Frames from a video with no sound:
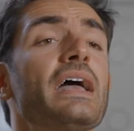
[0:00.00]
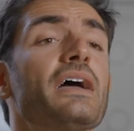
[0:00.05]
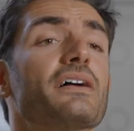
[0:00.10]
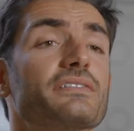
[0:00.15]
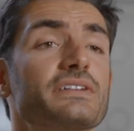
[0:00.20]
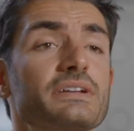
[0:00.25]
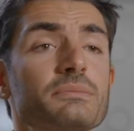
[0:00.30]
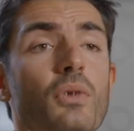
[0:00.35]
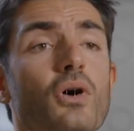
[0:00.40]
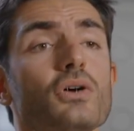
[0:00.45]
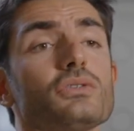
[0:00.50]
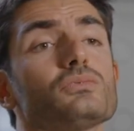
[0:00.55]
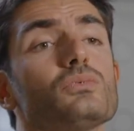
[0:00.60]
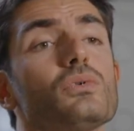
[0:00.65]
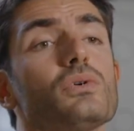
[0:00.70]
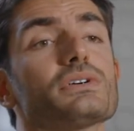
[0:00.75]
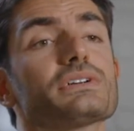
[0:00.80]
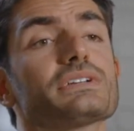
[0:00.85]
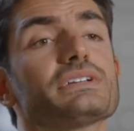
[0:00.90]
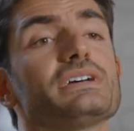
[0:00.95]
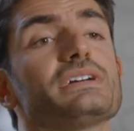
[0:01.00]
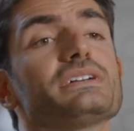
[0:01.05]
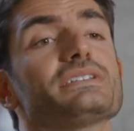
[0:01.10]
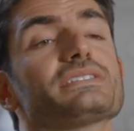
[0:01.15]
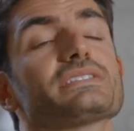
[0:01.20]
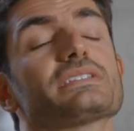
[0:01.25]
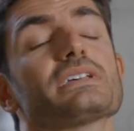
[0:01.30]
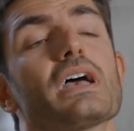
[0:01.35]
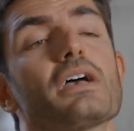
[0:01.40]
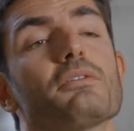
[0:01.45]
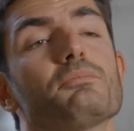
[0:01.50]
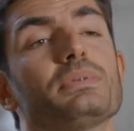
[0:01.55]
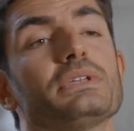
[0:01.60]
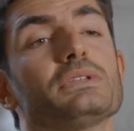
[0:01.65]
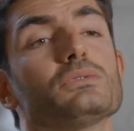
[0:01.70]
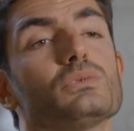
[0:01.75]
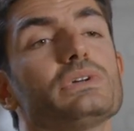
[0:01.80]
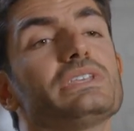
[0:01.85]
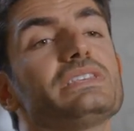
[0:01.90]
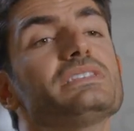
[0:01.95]
Remote workers have
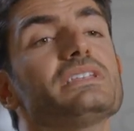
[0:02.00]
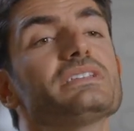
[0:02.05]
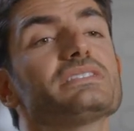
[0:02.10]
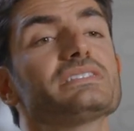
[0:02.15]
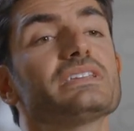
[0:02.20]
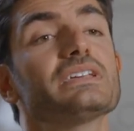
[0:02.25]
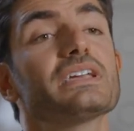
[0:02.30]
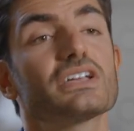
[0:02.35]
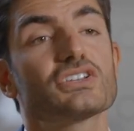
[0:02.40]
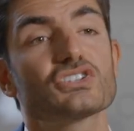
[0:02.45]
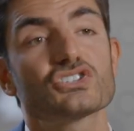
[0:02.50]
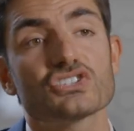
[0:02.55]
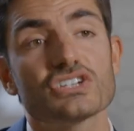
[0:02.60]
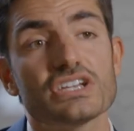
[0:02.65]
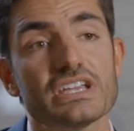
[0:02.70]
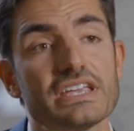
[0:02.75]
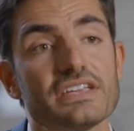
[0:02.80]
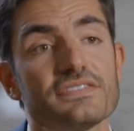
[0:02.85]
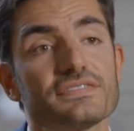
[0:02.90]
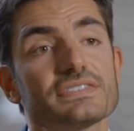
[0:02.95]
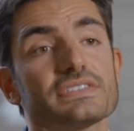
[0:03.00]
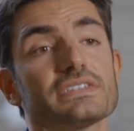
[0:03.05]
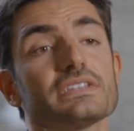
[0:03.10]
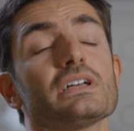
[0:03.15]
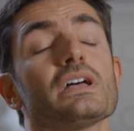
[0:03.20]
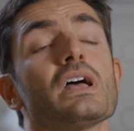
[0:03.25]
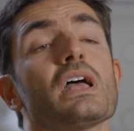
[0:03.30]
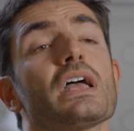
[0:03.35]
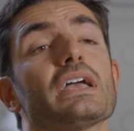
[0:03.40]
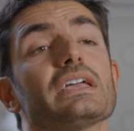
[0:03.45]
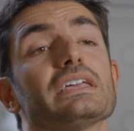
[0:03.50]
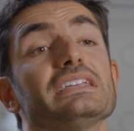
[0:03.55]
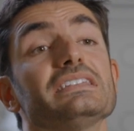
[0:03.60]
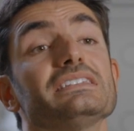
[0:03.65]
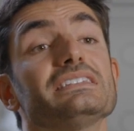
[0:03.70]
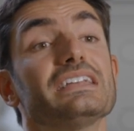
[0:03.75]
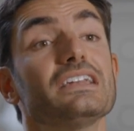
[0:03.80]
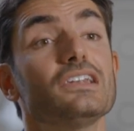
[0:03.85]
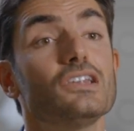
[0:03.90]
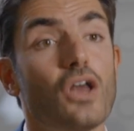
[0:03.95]
been witnessing a shift
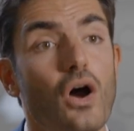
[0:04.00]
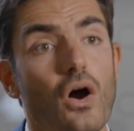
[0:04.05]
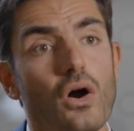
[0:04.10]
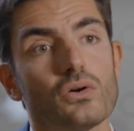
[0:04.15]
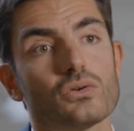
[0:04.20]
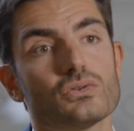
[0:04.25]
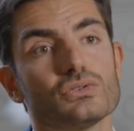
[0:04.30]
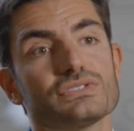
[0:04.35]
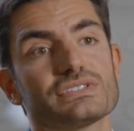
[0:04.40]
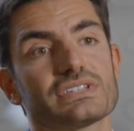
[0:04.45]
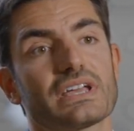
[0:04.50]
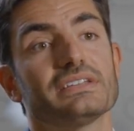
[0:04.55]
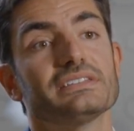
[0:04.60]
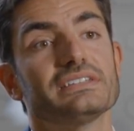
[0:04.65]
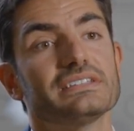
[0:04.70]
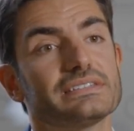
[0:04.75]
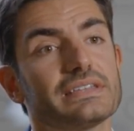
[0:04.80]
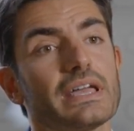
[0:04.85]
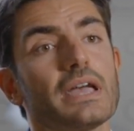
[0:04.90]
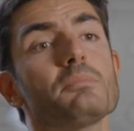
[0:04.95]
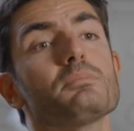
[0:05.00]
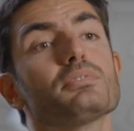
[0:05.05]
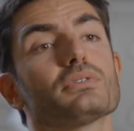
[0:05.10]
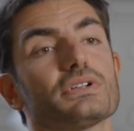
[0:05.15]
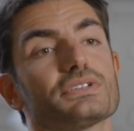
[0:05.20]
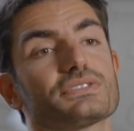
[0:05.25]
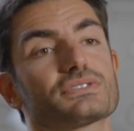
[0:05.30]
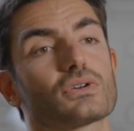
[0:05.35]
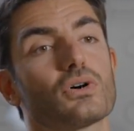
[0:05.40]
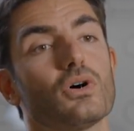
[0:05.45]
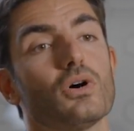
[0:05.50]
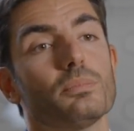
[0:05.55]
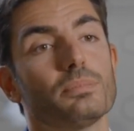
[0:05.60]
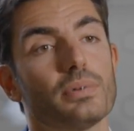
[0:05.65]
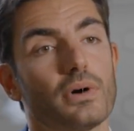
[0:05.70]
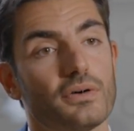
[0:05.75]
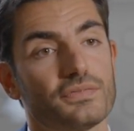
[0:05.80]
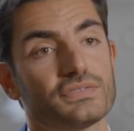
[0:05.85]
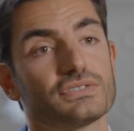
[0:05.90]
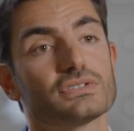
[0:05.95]
in the locus and the temporal
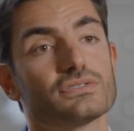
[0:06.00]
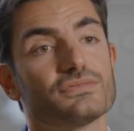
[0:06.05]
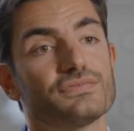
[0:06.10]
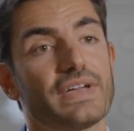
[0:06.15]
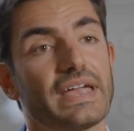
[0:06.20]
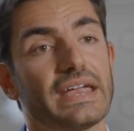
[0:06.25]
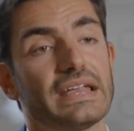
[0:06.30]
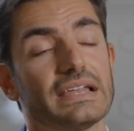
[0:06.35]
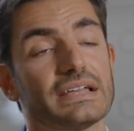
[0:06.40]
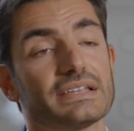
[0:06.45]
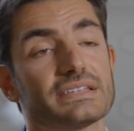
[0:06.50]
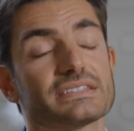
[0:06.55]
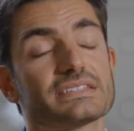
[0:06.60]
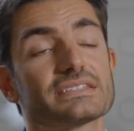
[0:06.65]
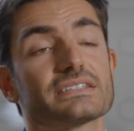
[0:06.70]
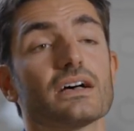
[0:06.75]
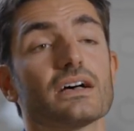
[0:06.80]
scope of surveillance.